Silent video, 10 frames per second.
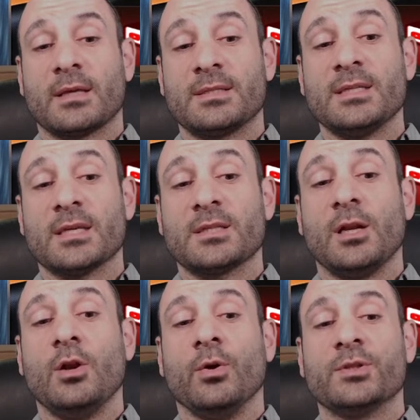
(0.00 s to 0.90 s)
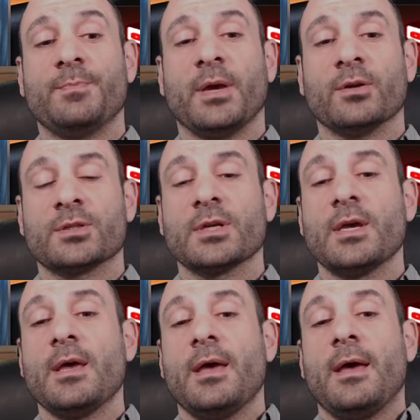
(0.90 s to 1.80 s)
easy as it looks, because
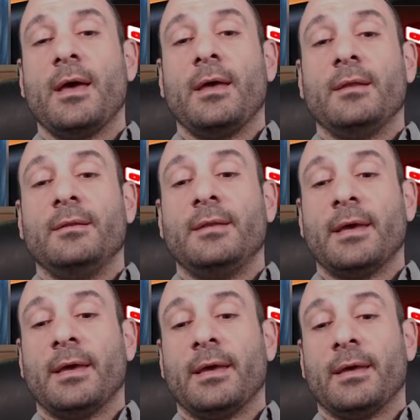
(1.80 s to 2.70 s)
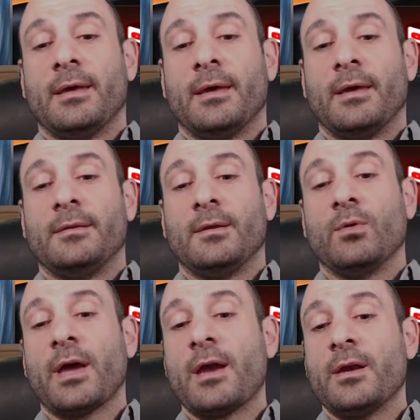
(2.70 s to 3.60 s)
the
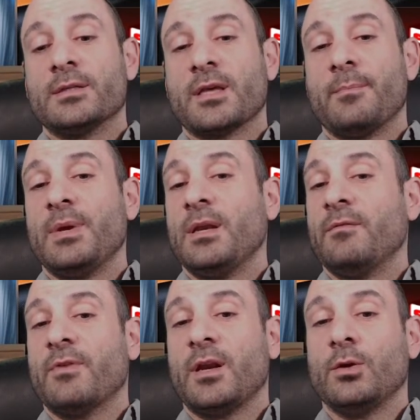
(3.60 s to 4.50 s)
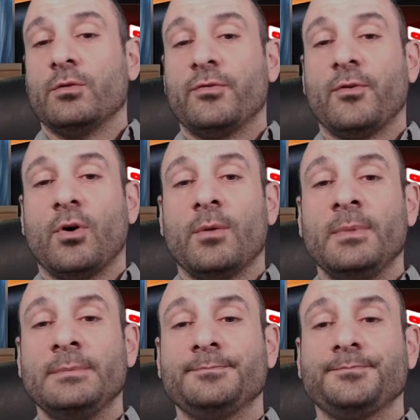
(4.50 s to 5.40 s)
Hungarians have been in very good
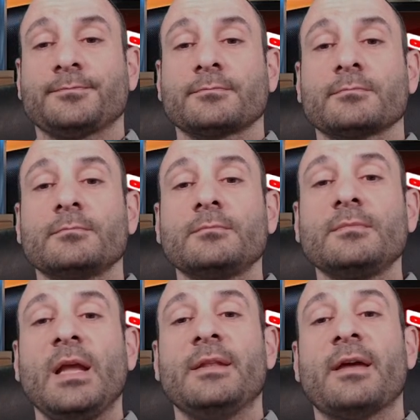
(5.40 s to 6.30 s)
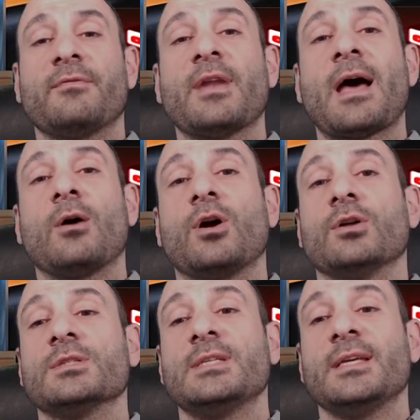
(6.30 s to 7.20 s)
form, and they've now
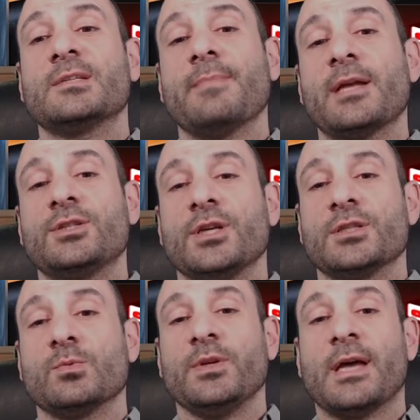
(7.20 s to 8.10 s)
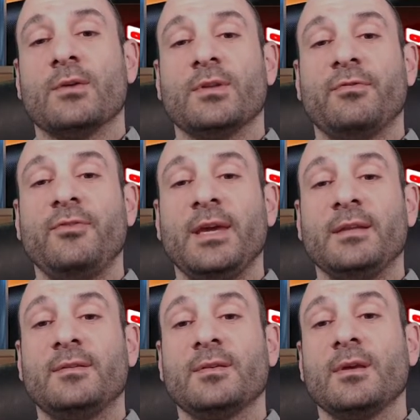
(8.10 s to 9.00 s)
gone 6 matches without
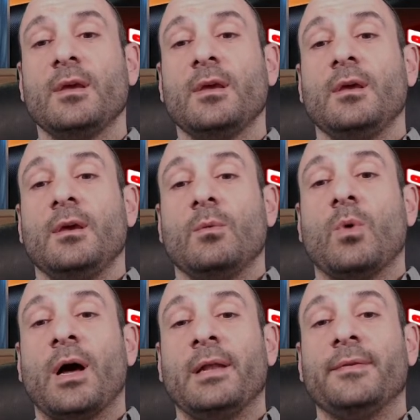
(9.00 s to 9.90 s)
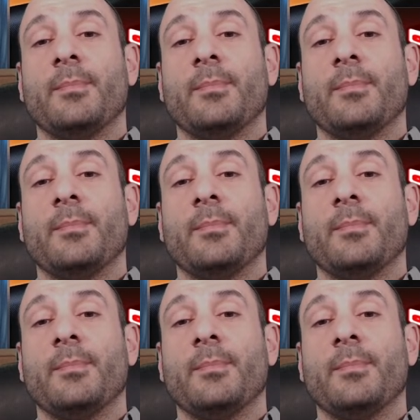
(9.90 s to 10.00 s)
defeat, while the